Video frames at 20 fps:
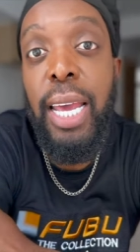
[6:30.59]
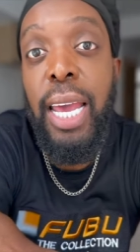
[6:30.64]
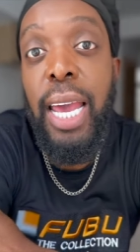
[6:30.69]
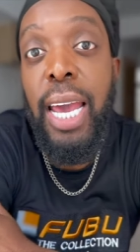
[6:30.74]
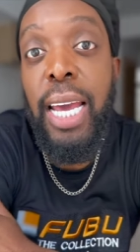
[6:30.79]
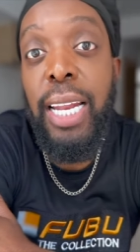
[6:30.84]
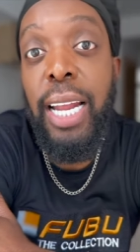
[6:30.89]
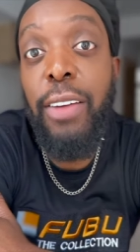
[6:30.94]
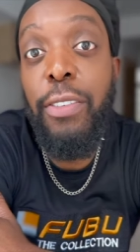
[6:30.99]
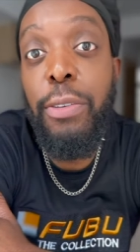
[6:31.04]

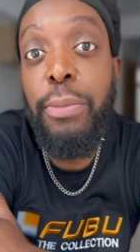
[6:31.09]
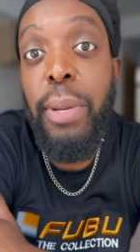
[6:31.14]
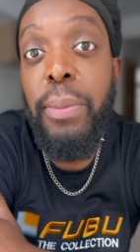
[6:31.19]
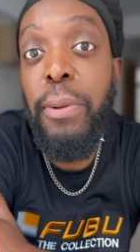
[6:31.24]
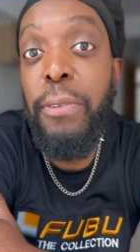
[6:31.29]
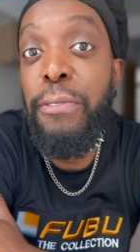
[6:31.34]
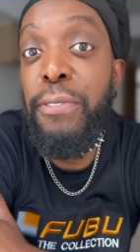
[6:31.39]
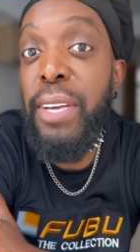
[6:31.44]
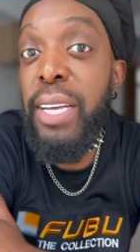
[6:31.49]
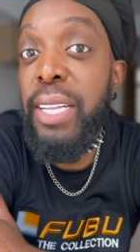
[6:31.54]
And I
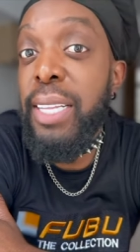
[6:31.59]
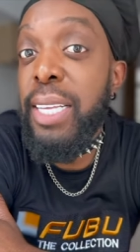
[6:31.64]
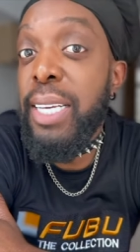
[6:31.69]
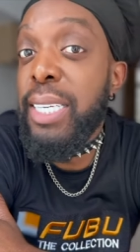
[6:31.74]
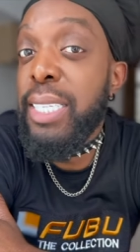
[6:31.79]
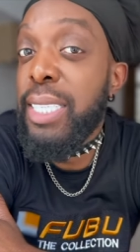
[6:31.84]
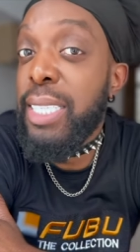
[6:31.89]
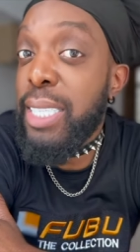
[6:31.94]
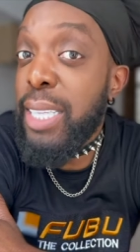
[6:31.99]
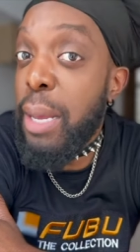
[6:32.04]
remember
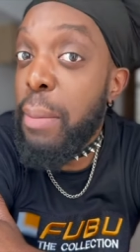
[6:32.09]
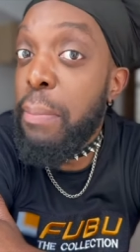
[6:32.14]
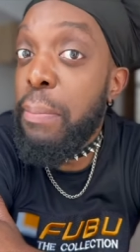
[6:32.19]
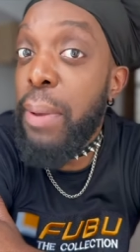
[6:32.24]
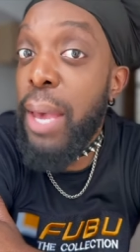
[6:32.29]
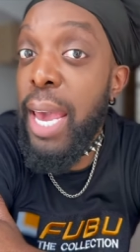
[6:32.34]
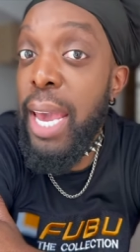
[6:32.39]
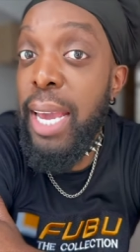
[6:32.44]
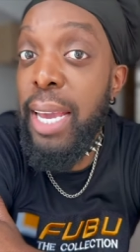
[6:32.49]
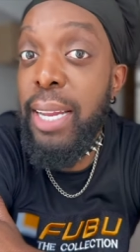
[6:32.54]
feeling some
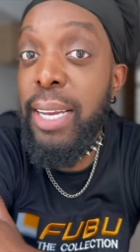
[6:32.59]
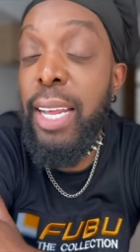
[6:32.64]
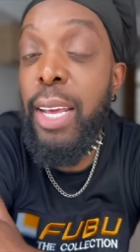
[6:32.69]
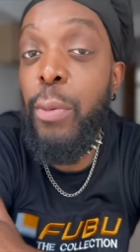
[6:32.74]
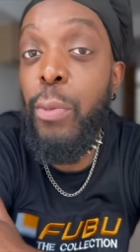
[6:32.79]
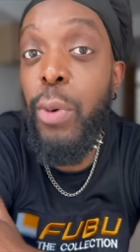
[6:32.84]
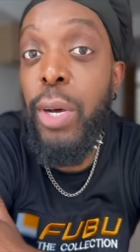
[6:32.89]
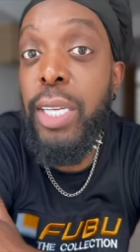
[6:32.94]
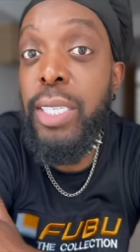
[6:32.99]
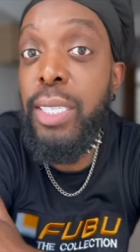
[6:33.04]
pain. It
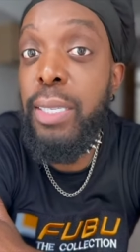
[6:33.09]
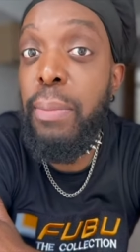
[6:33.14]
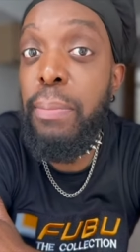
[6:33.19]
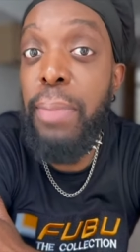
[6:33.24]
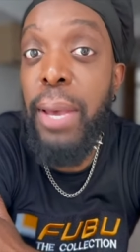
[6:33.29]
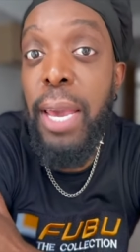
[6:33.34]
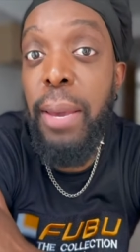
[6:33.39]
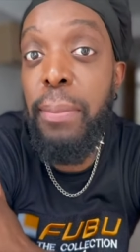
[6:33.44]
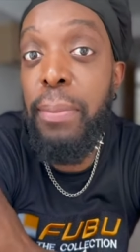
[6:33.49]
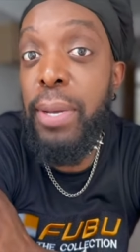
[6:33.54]
was some
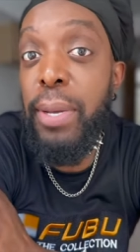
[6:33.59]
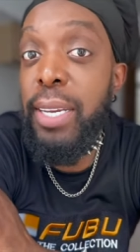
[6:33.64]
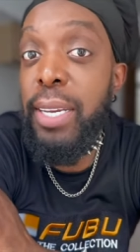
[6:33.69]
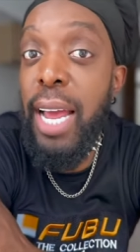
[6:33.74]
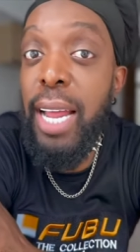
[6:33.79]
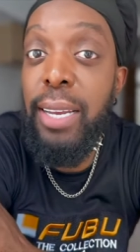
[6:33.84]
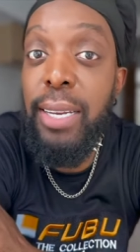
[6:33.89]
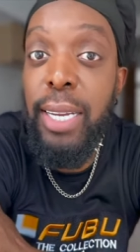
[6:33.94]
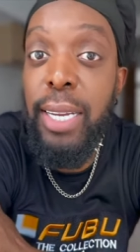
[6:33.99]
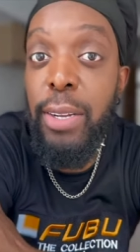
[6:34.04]
pain, but
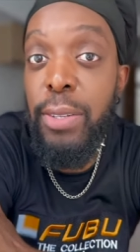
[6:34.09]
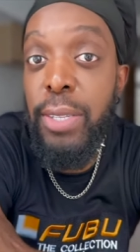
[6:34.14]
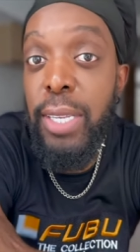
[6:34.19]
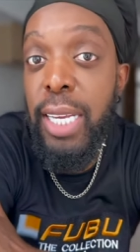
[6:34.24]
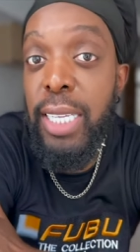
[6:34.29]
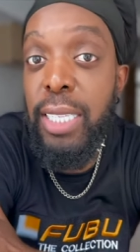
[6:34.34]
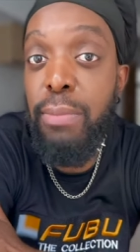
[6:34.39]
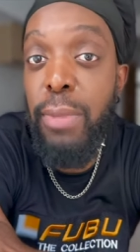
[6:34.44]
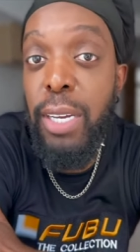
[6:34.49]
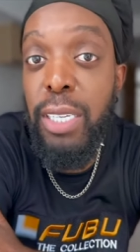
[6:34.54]
not nearly
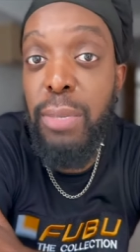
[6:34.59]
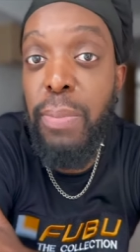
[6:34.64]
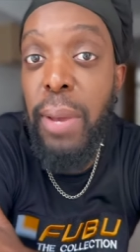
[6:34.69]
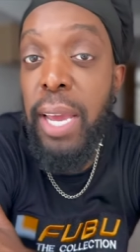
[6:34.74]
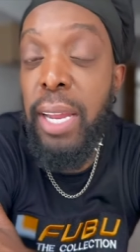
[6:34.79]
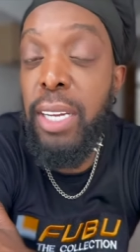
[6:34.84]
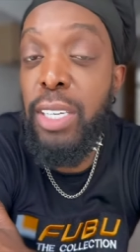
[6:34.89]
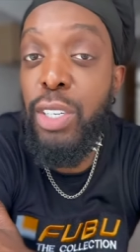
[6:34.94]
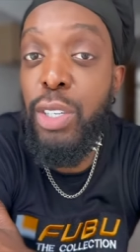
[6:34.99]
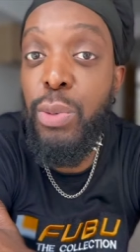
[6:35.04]
as much
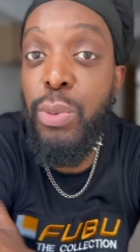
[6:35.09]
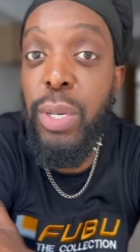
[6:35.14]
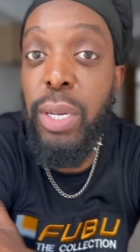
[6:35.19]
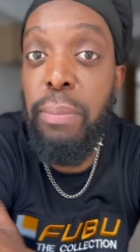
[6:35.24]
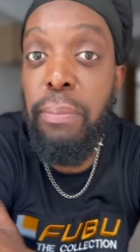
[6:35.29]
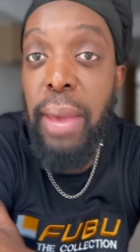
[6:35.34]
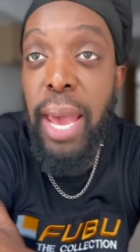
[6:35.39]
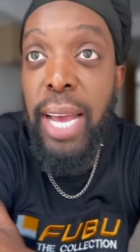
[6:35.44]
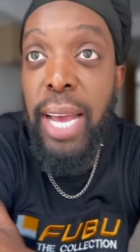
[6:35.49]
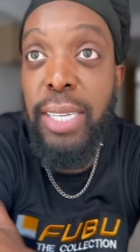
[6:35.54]
pain as you would
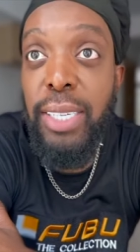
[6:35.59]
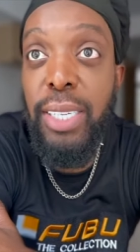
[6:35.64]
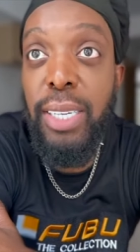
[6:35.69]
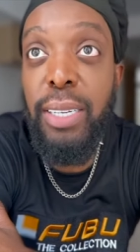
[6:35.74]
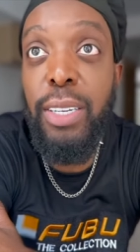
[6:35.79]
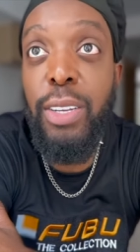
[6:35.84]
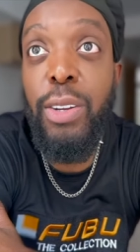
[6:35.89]
imagine.